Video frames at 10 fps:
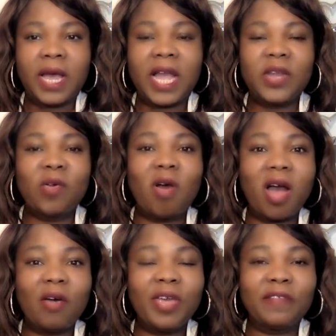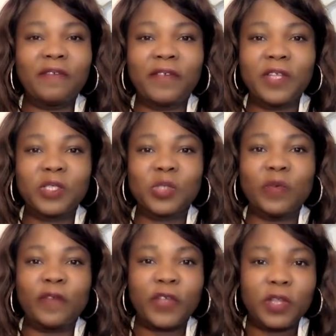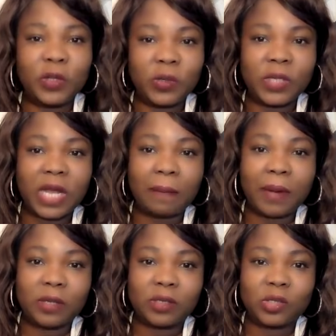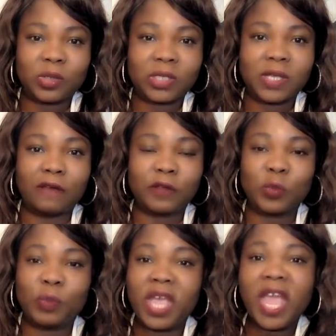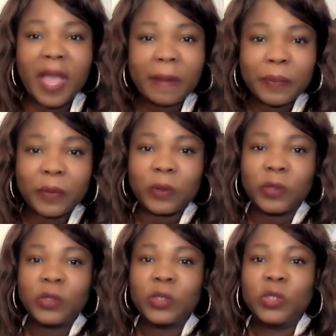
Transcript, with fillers: I know how it feels to feel good about yourself, to be able